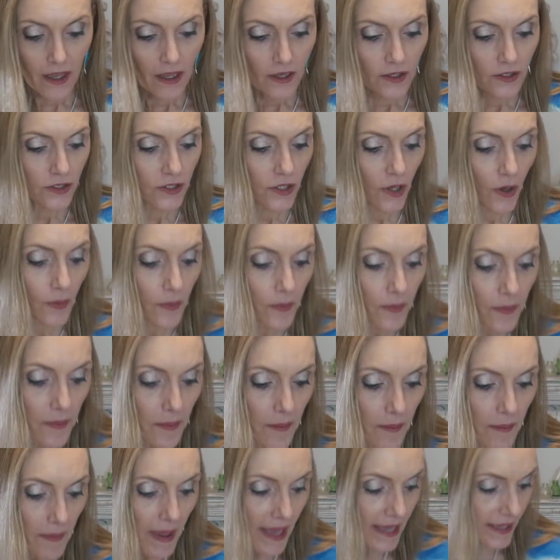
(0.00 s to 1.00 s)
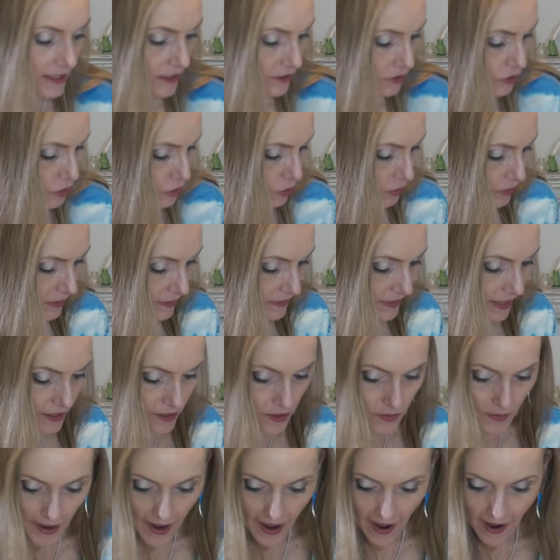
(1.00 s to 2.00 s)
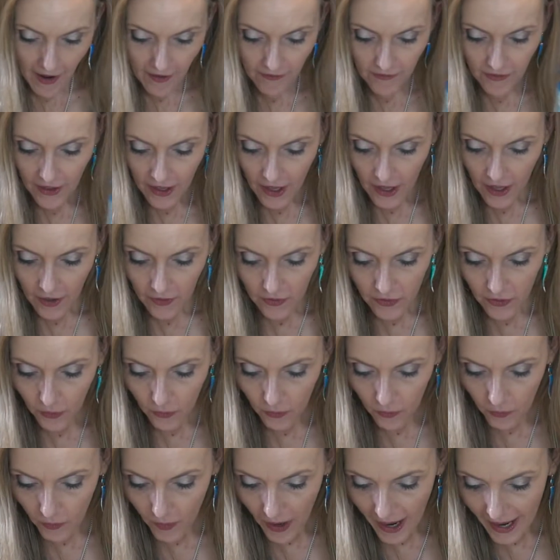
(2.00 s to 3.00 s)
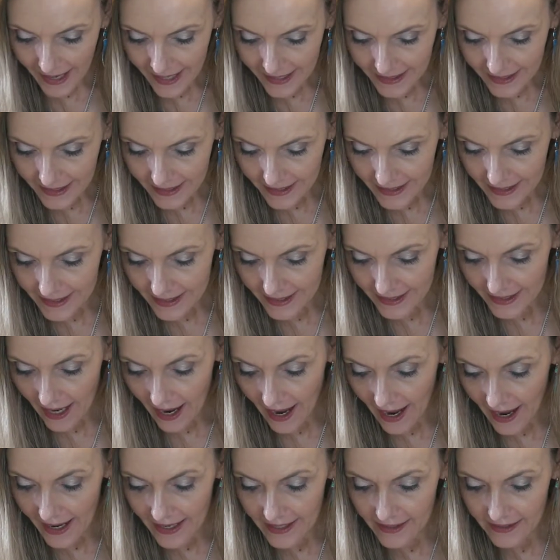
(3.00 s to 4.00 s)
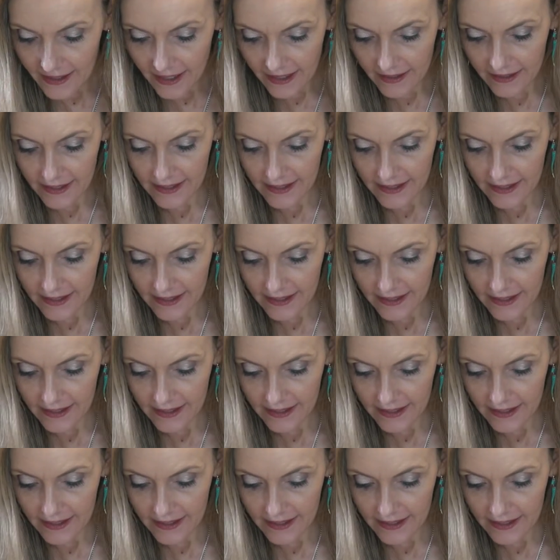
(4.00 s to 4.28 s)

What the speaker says: So making sure that you have the right size and